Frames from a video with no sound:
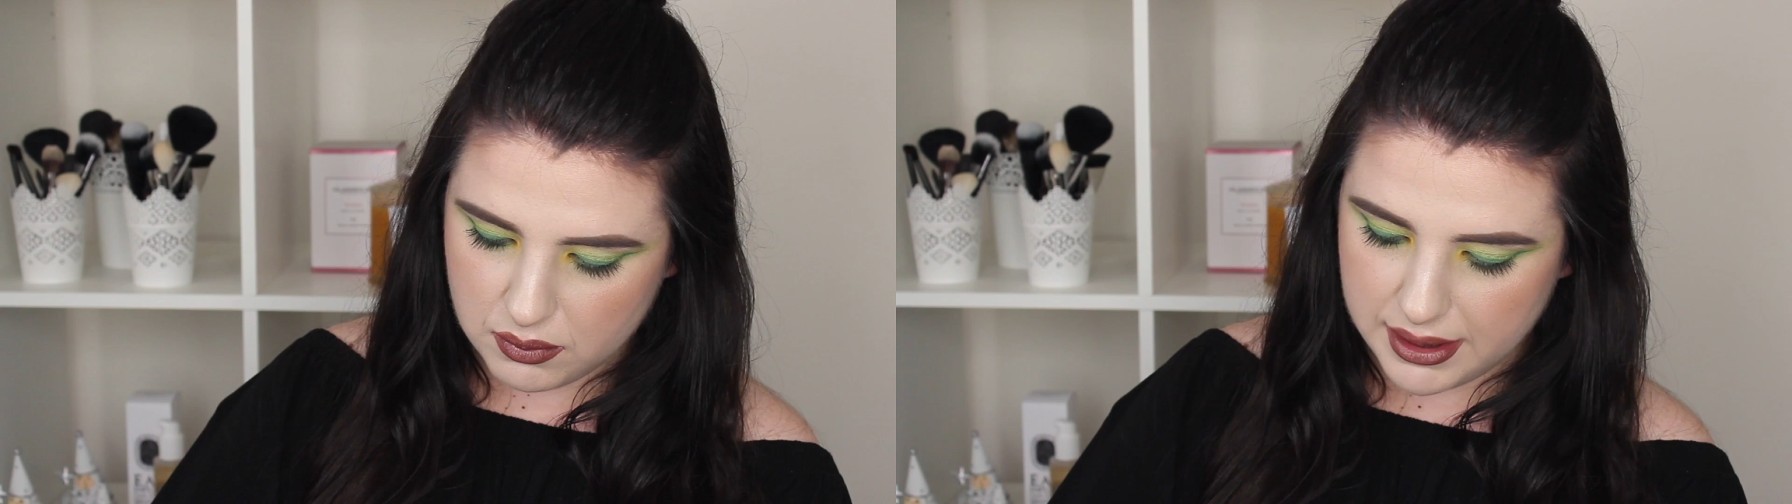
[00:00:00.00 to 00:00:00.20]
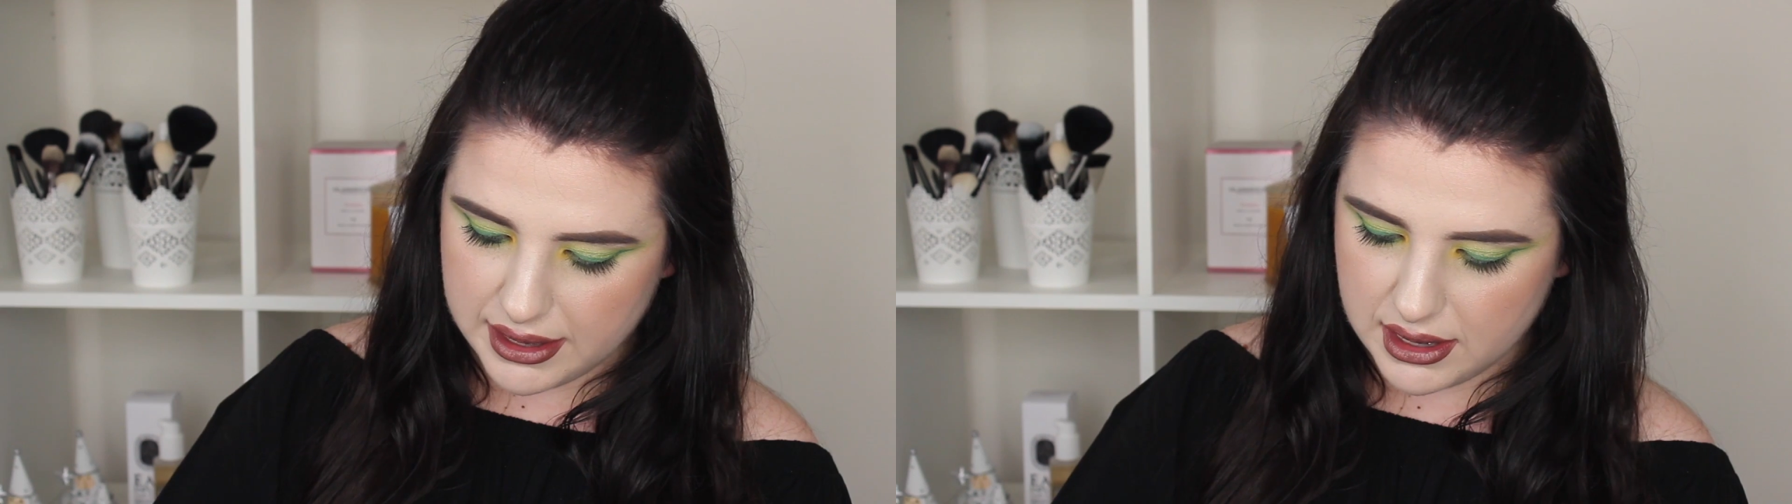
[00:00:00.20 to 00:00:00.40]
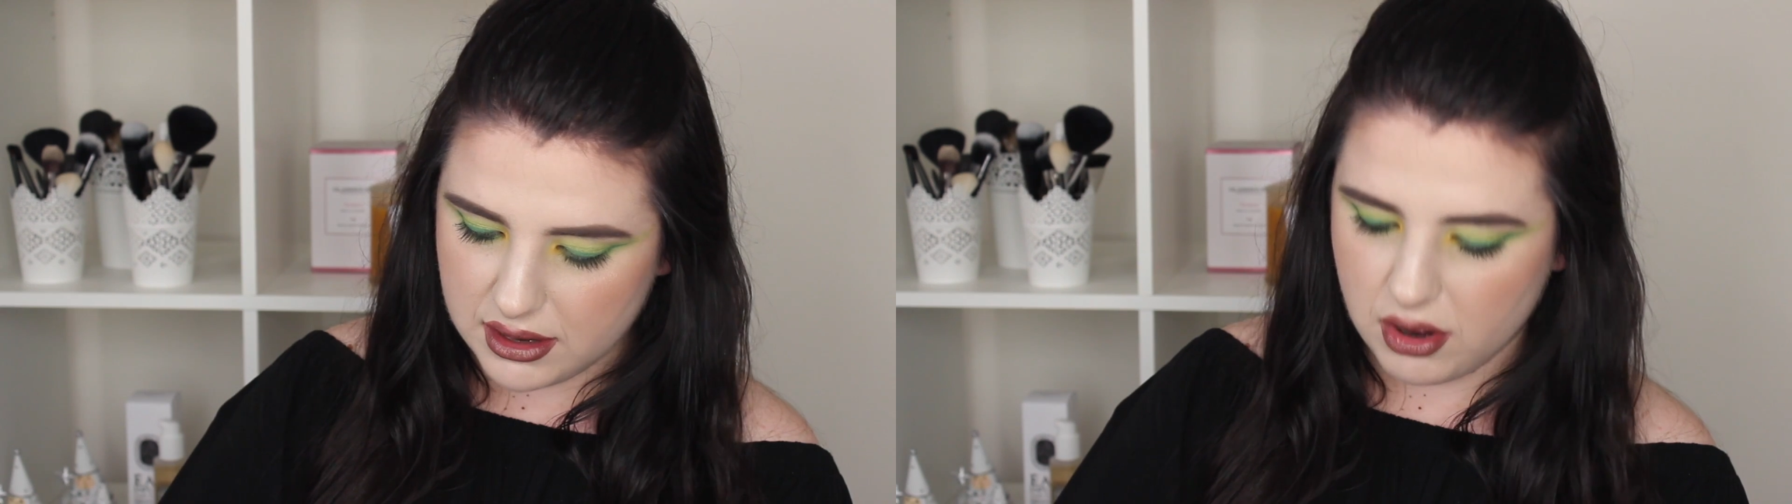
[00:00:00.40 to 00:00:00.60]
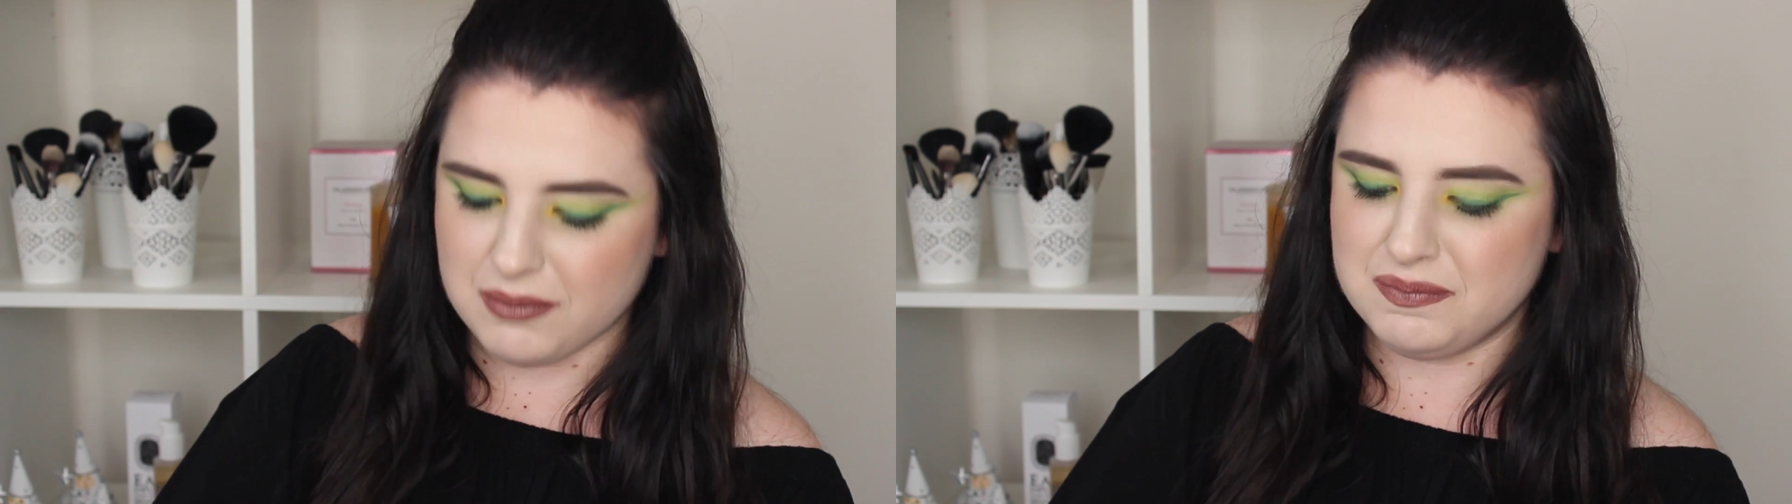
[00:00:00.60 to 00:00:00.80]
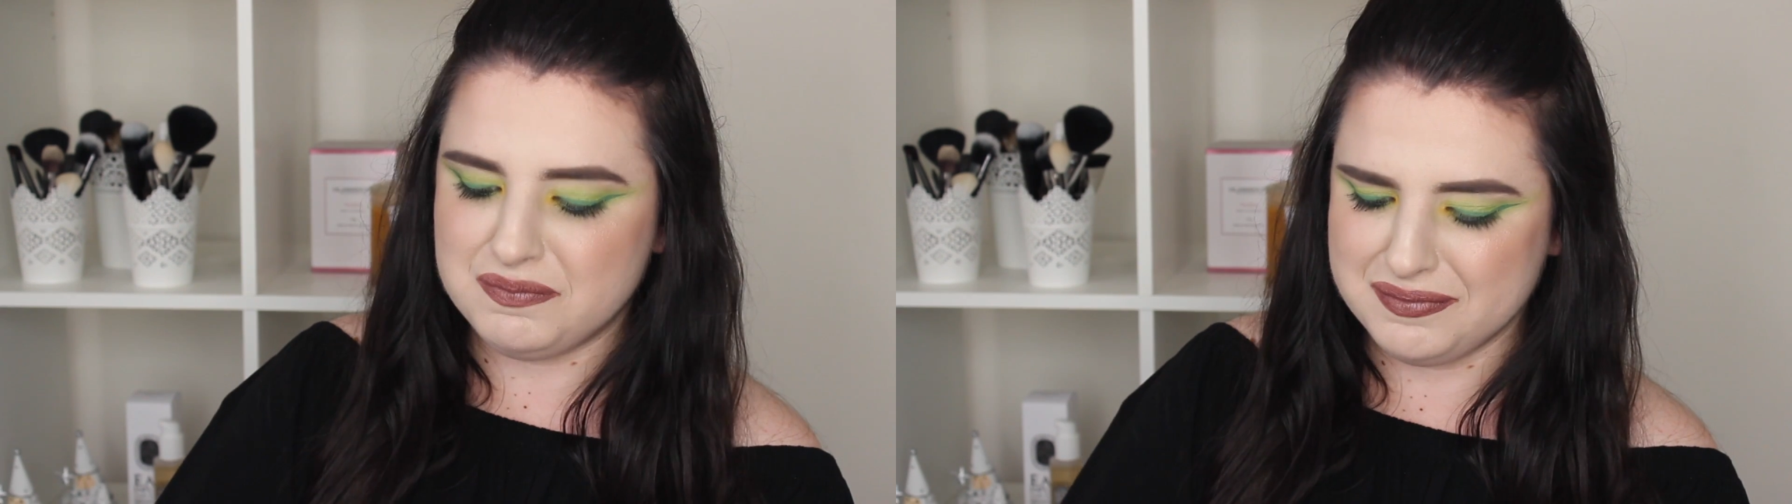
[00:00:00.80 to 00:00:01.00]
How can it?
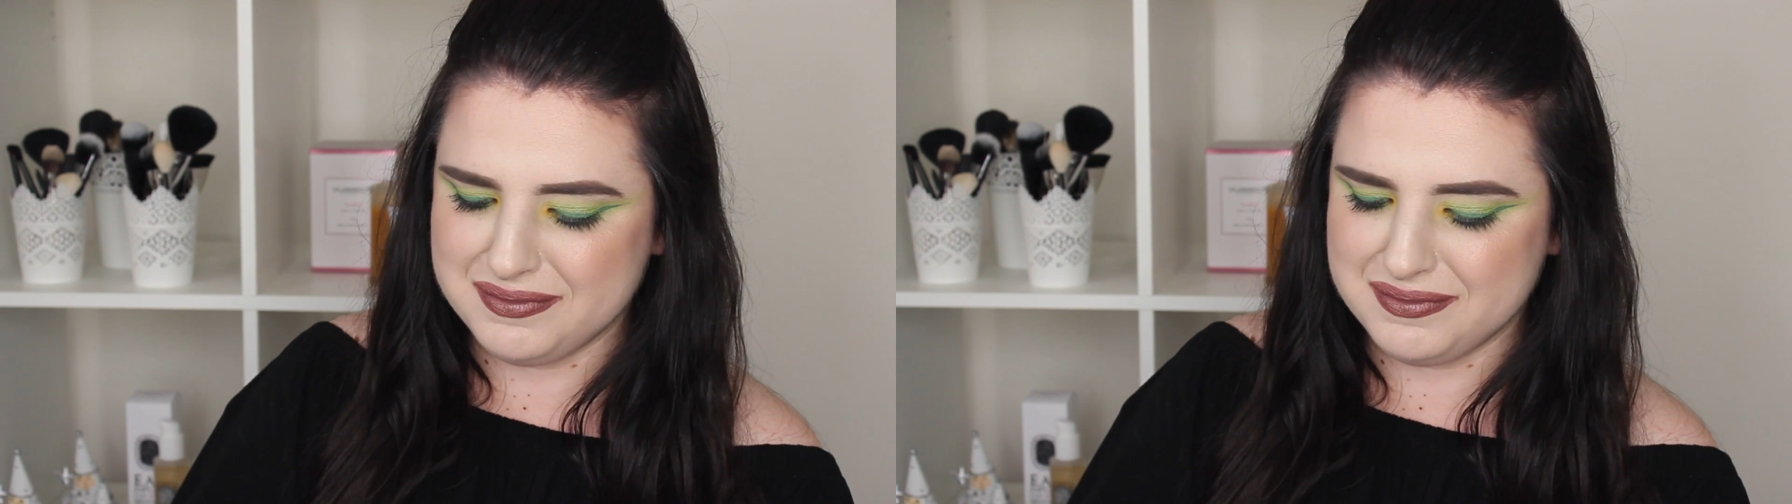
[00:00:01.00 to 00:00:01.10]
Oh,